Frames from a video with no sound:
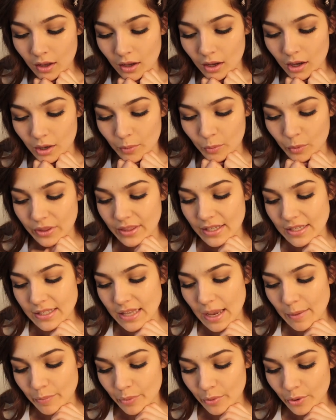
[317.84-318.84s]
Um, with this
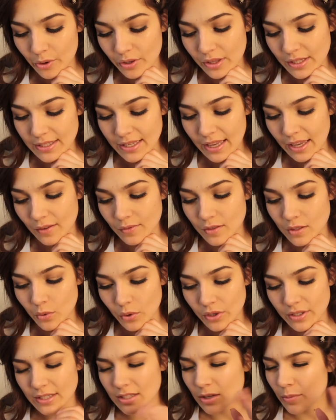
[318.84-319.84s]
Emperor and this King of
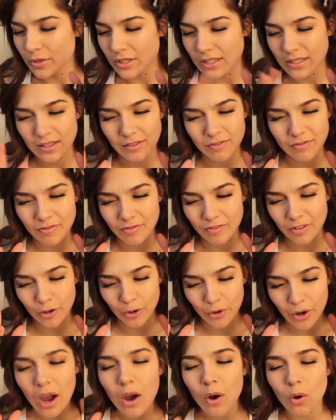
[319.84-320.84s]
Swords, it's almost as if
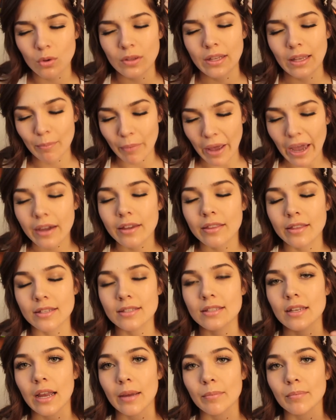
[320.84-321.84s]
you're not holding back
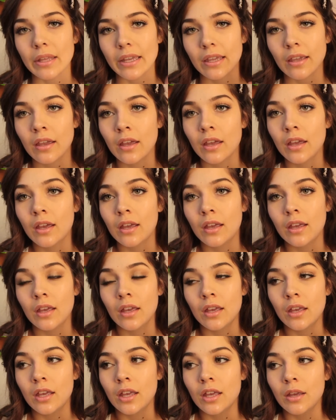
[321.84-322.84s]
this time. Like,
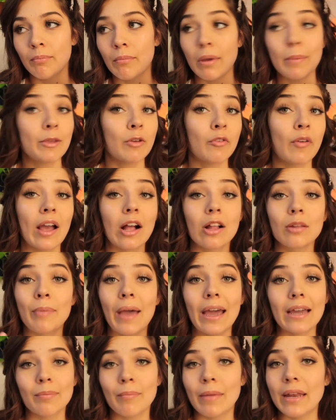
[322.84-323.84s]
maybe you've held
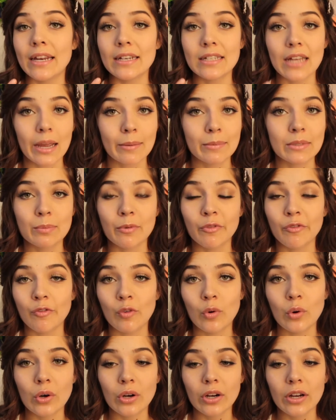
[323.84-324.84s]
back many times
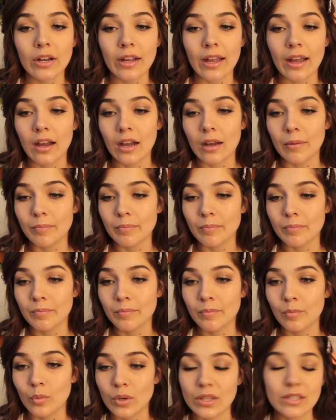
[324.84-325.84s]
before um,
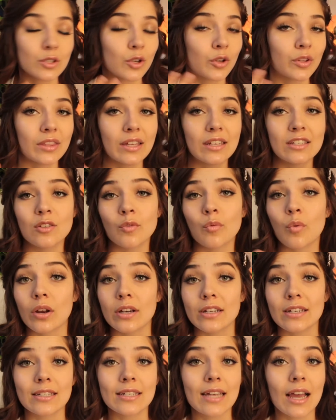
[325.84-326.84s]
with certain things you
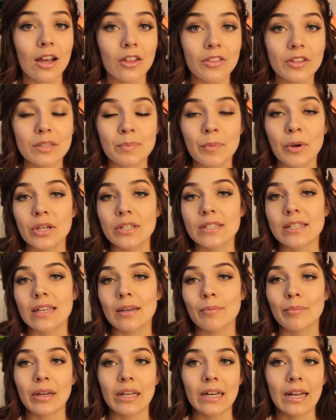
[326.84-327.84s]
wanted to tell this
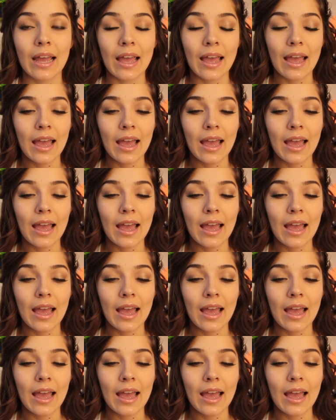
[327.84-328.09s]
person, but